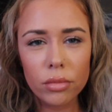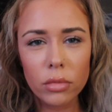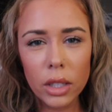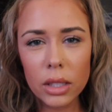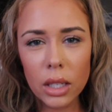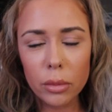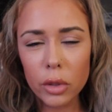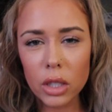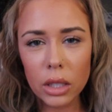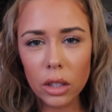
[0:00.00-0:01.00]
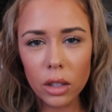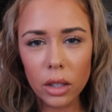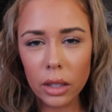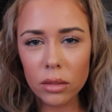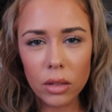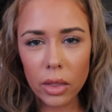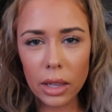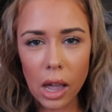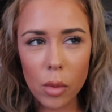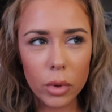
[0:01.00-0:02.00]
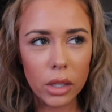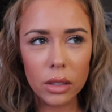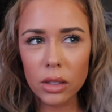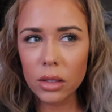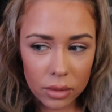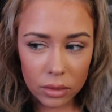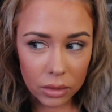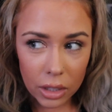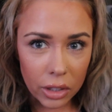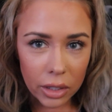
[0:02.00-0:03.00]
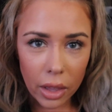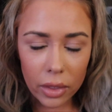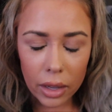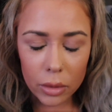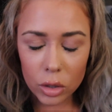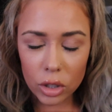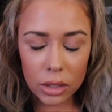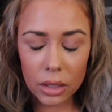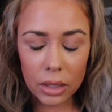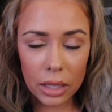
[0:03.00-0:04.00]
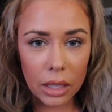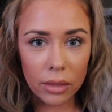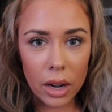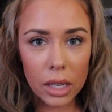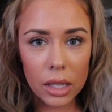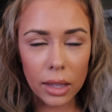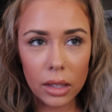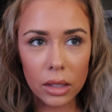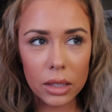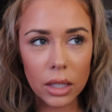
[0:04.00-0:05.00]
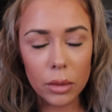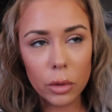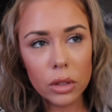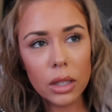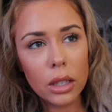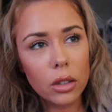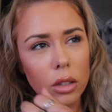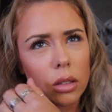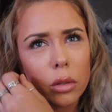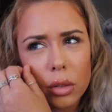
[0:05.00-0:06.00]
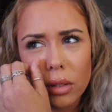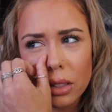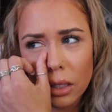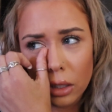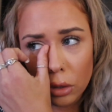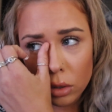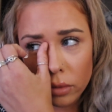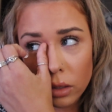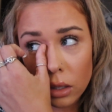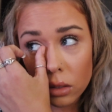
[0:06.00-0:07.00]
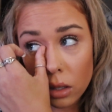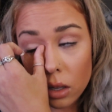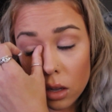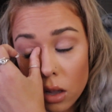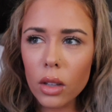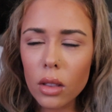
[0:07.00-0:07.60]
reason in particular, like, nothing happened, literally nothing. I was just getting ready and, like, listening to music, or I was listening to YouTube videos, I think.